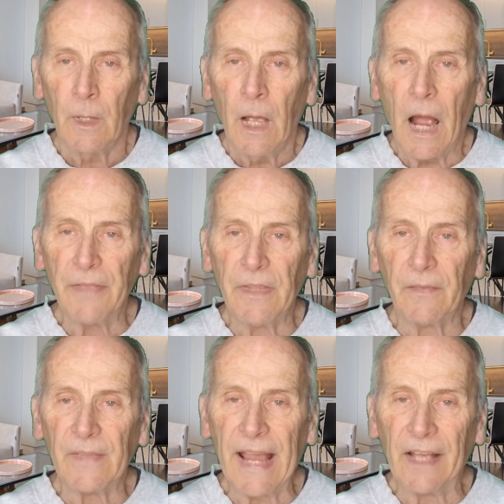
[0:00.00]
I think
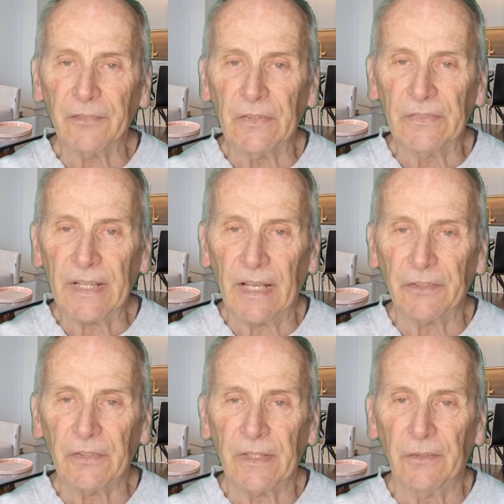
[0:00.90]
the acid
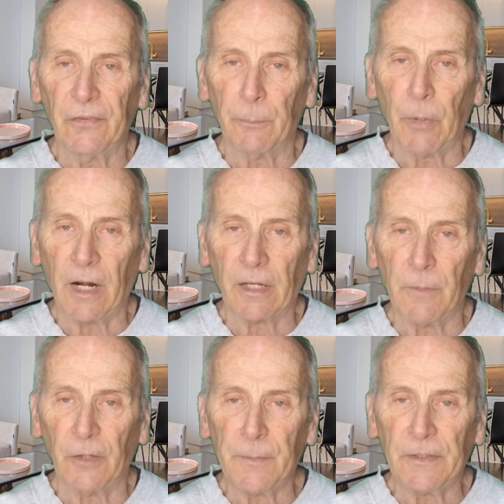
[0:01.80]
test is the product
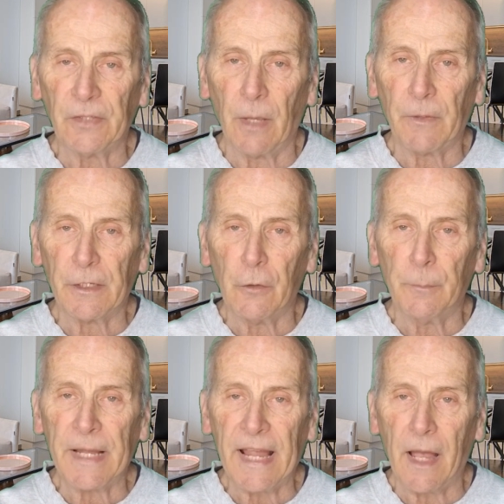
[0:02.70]
must be something you would
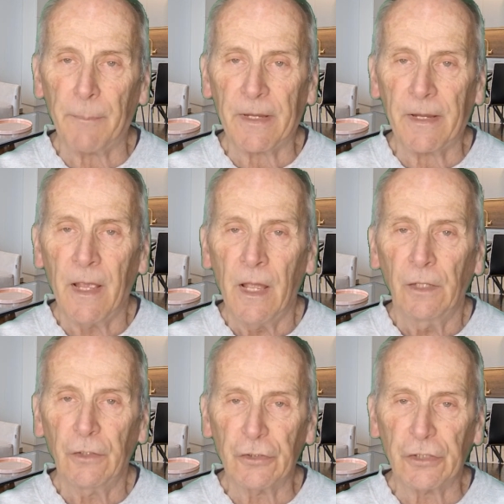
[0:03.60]
be happy
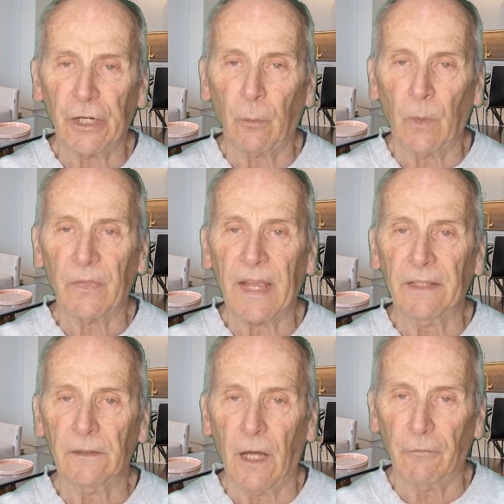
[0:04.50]
to share with a
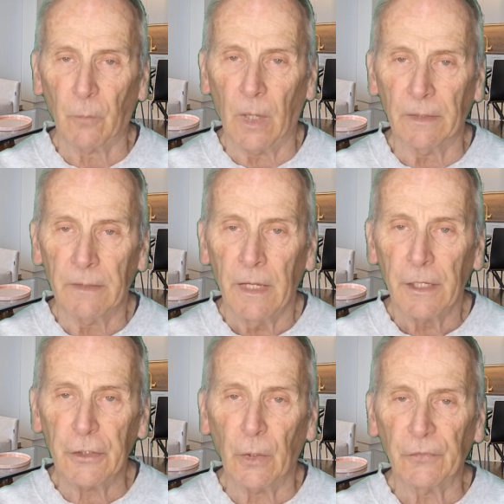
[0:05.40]
loved one.
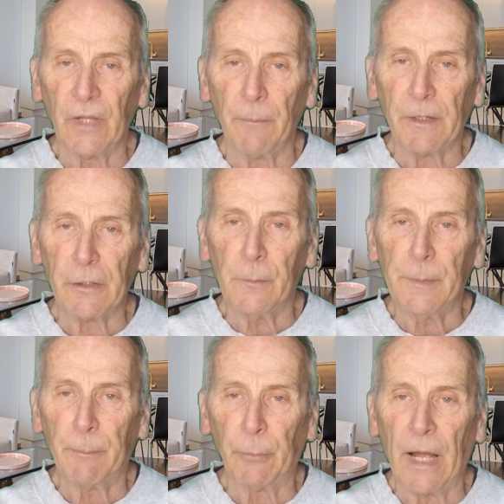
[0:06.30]
You know, something you would be
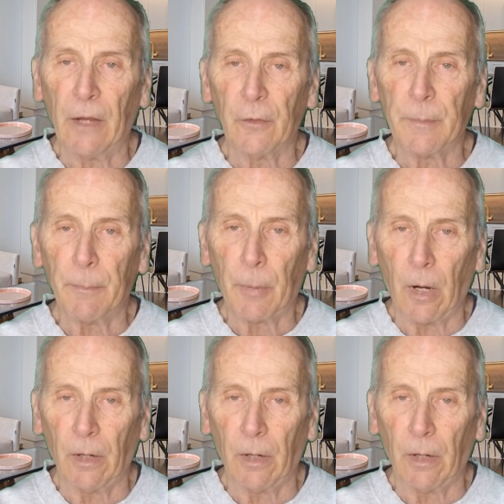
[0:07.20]
proud to be part